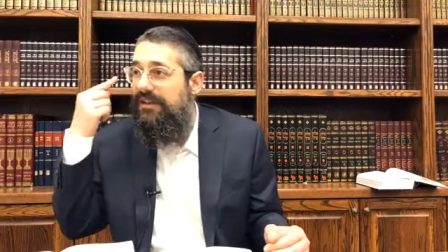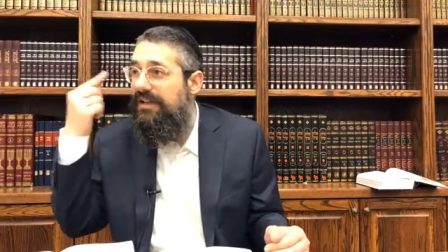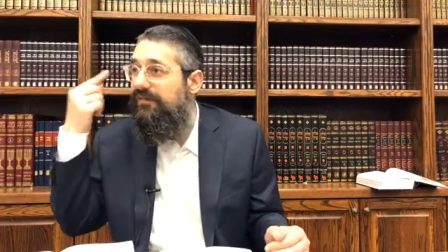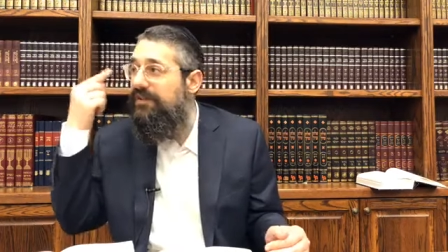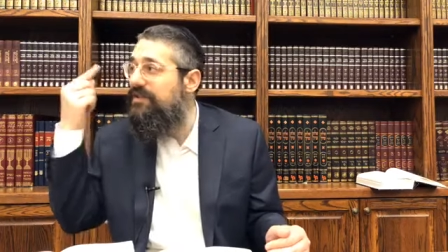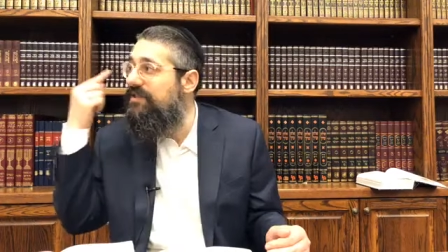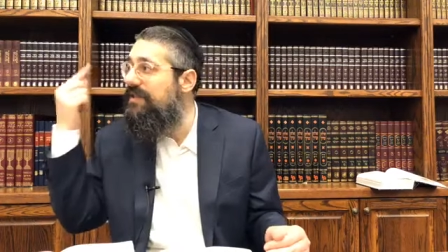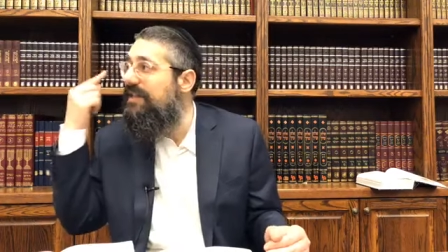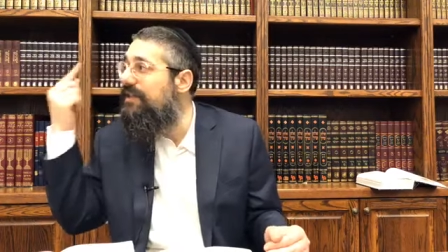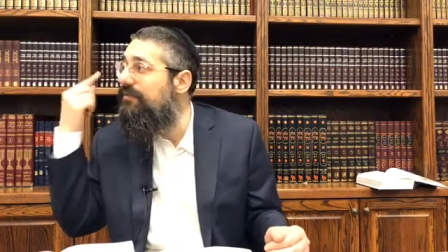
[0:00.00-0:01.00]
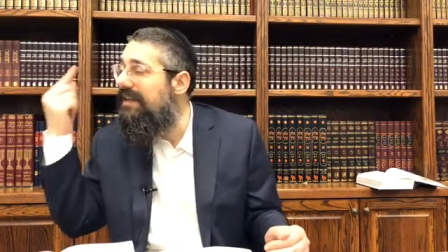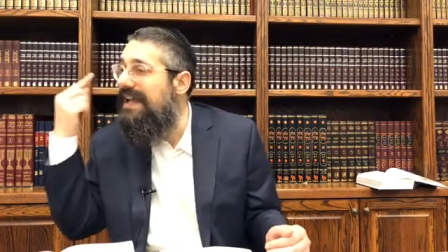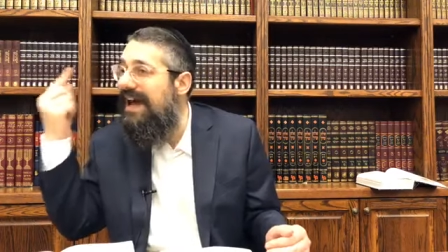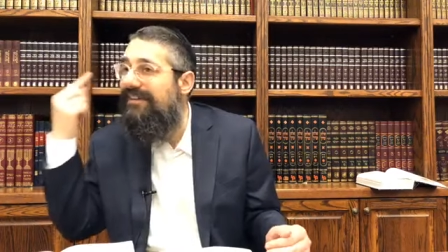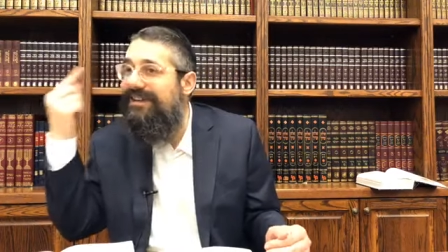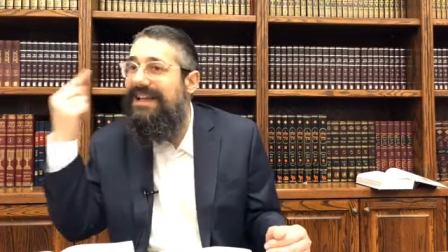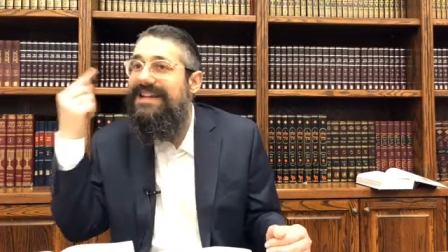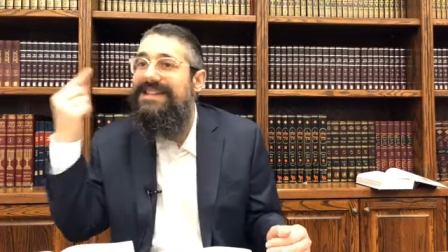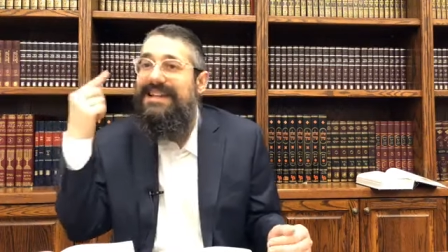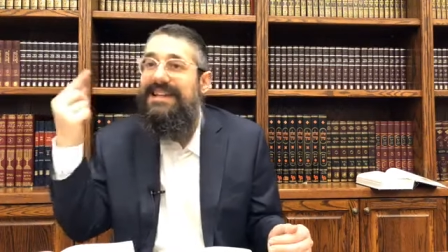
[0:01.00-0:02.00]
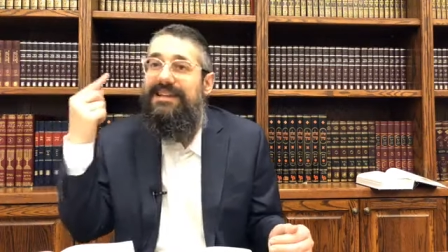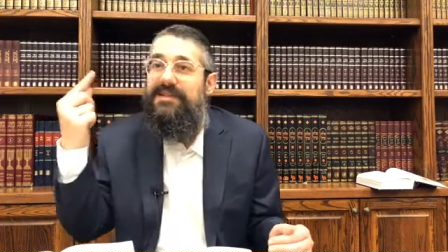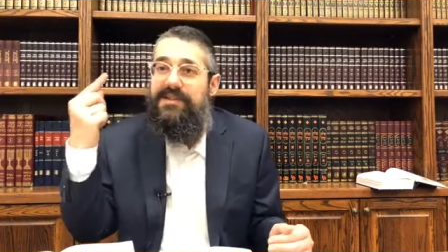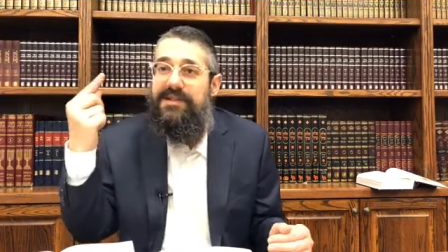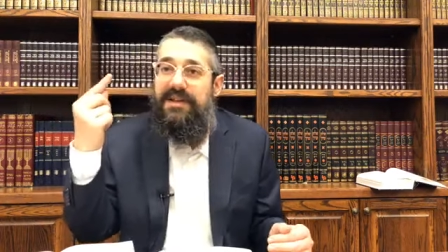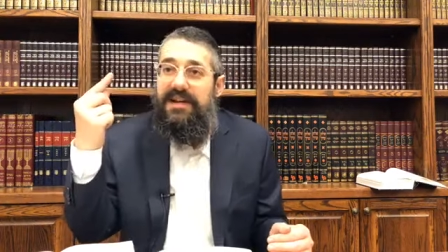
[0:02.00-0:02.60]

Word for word: You have to see the reality as it is,